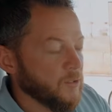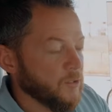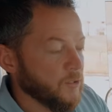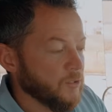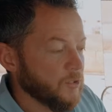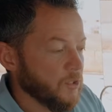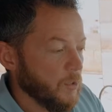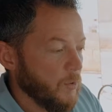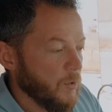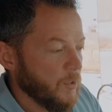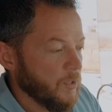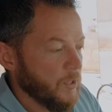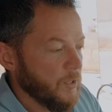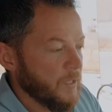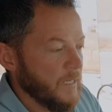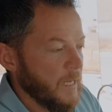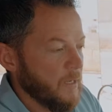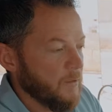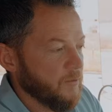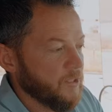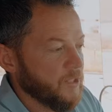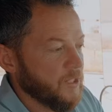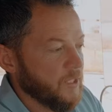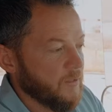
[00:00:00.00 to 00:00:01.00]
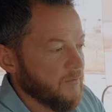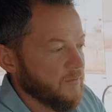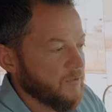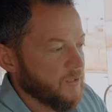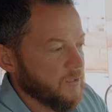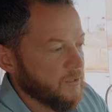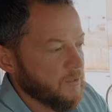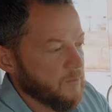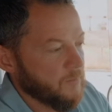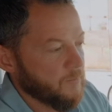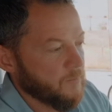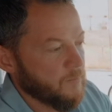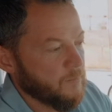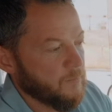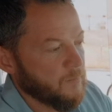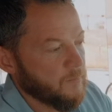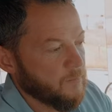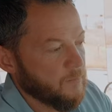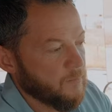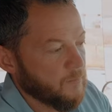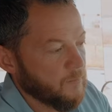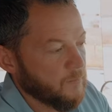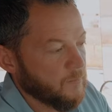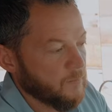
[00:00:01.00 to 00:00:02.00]
So on your downshifts,
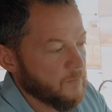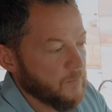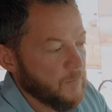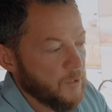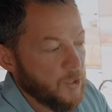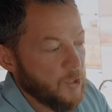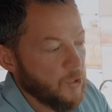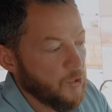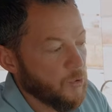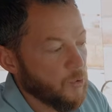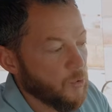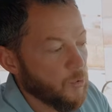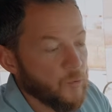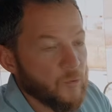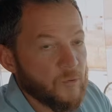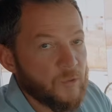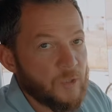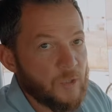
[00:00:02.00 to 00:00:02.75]
you